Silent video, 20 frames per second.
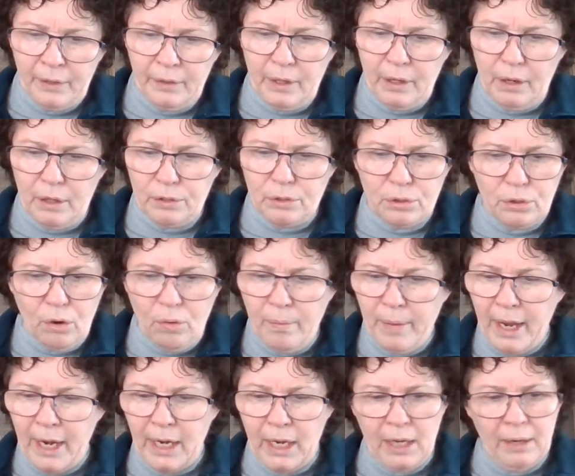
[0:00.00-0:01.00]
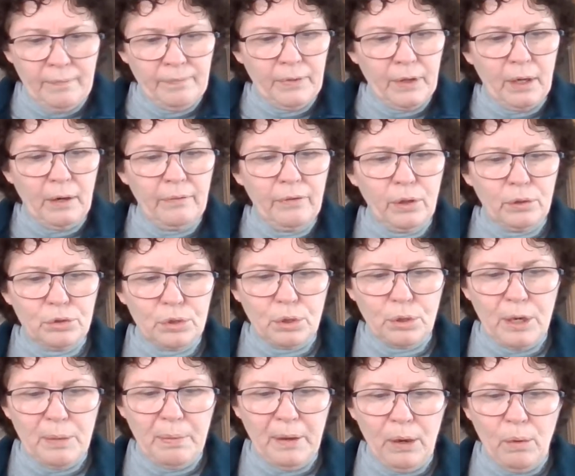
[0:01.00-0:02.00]
There are so many of those
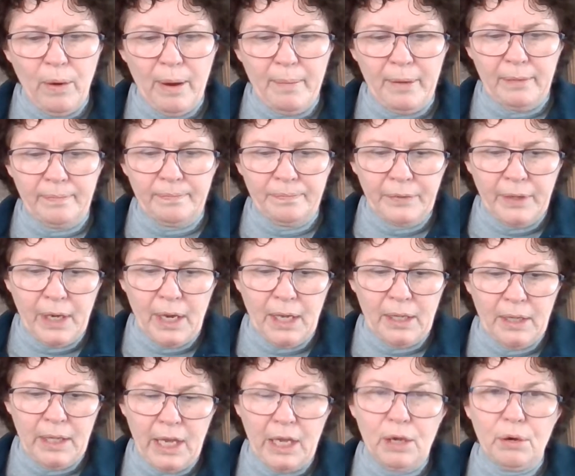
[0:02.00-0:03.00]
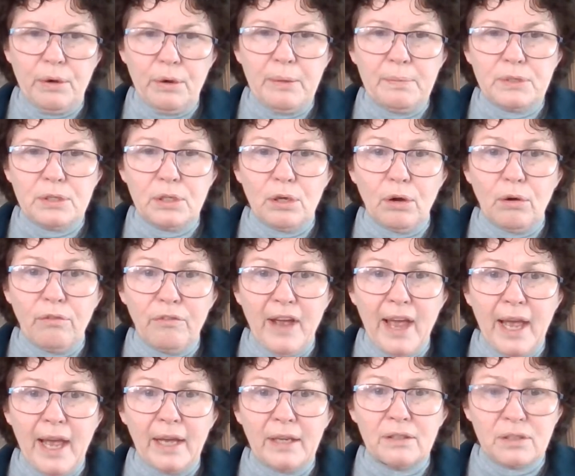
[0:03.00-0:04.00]
creeping women, and they creep so
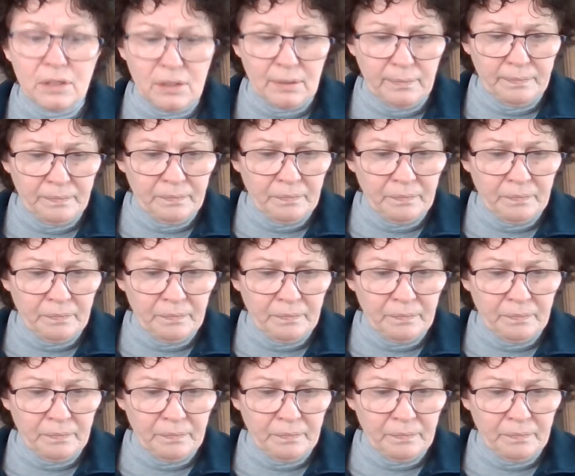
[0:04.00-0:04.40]
fast.